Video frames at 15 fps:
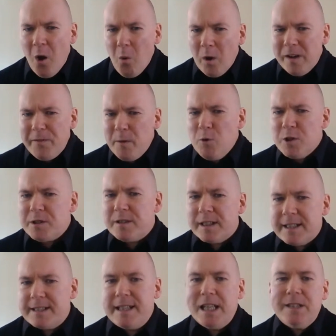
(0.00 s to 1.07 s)
One of the most
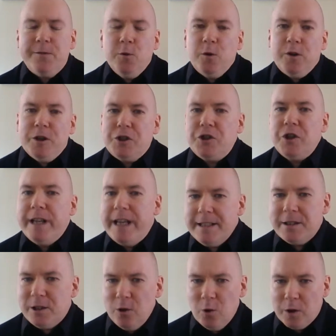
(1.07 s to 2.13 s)
successful Christian aid
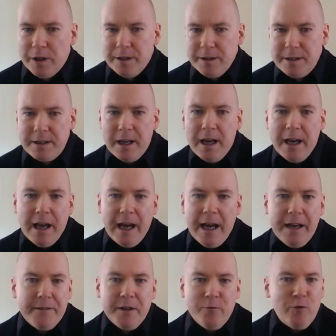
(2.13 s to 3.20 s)
slogans
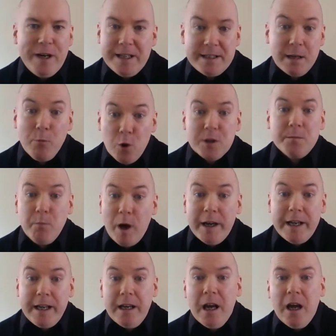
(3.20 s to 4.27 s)
that raised the most
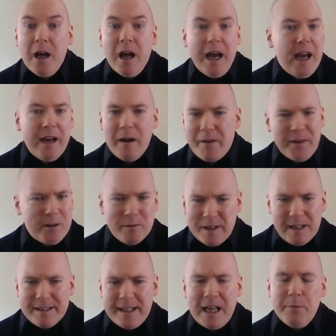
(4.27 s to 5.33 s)
money, I think it was
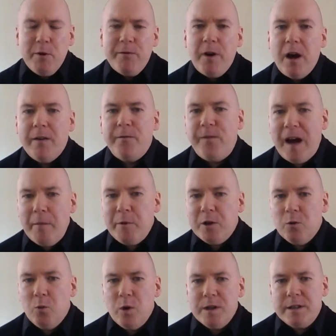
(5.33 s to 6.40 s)
at a time of a
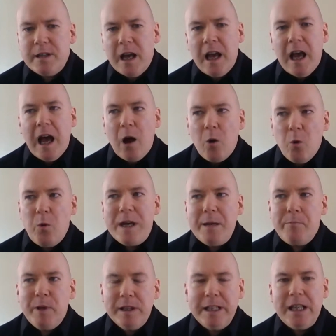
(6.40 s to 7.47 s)
famine, was we
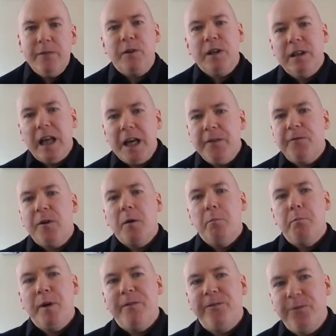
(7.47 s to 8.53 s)
believe in life
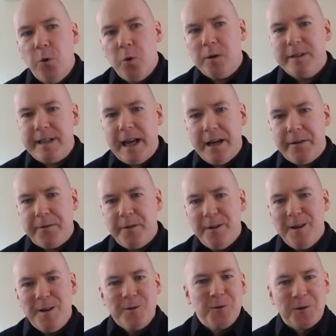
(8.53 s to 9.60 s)
before death.
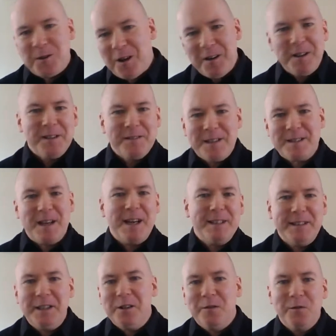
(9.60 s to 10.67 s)
So turning this
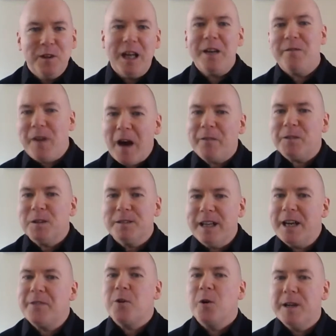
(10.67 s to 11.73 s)
idea of life after
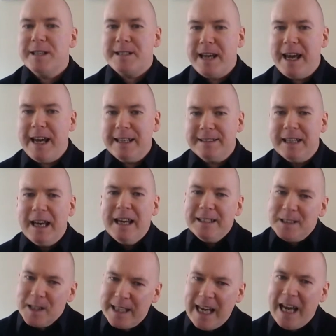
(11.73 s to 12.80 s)
death on its head
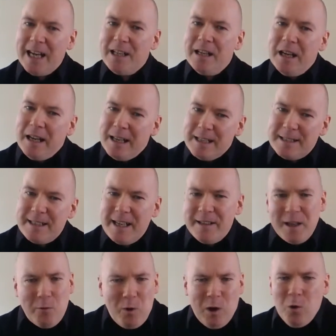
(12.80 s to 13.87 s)
to again say
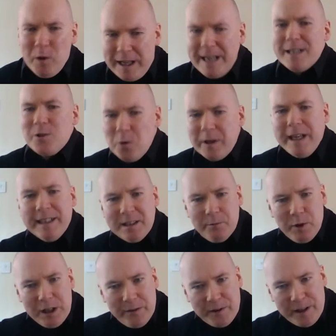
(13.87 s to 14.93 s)
that, well, okay, it's okay to
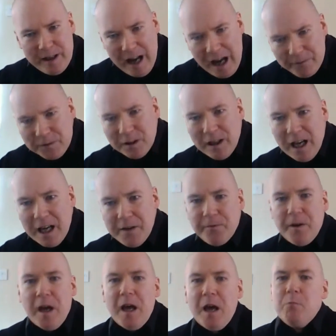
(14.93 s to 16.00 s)
believe in an afterlife,
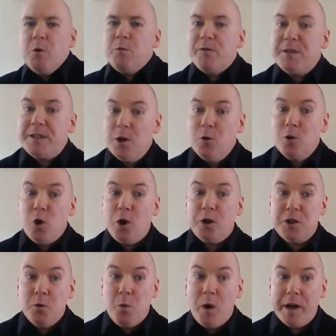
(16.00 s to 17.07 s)
but we've still got
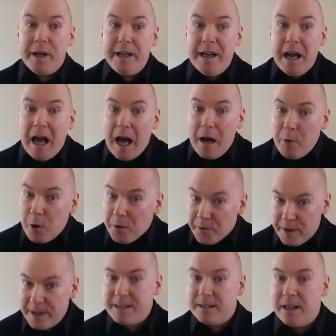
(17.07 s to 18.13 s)
to worry about
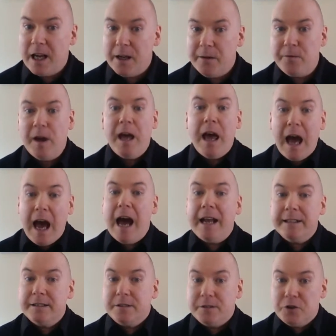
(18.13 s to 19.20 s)
this life
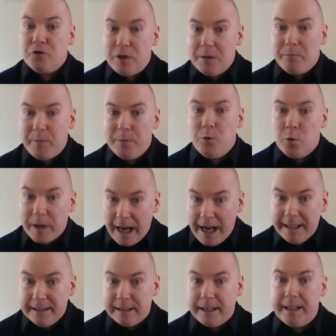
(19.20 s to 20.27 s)
and to treat people
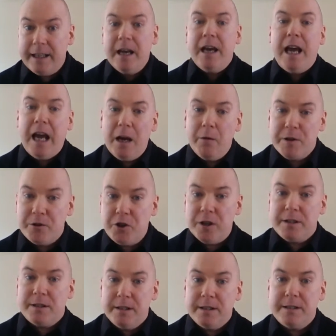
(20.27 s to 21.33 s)
kindly with
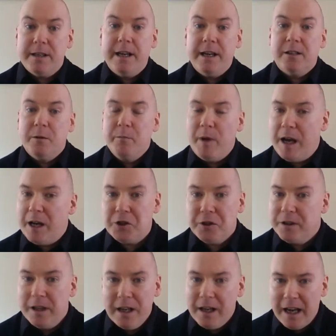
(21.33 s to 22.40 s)
justice and
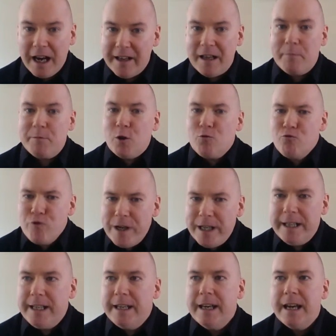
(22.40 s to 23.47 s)
compassion. And that was a
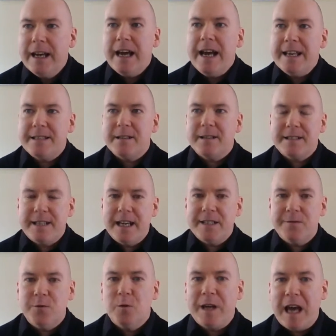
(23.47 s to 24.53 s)
really
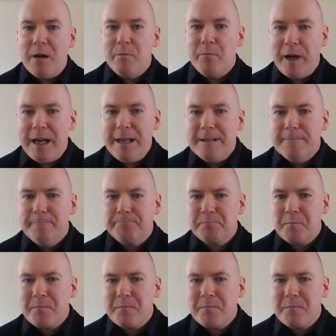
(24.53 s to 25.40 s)
successful campaign.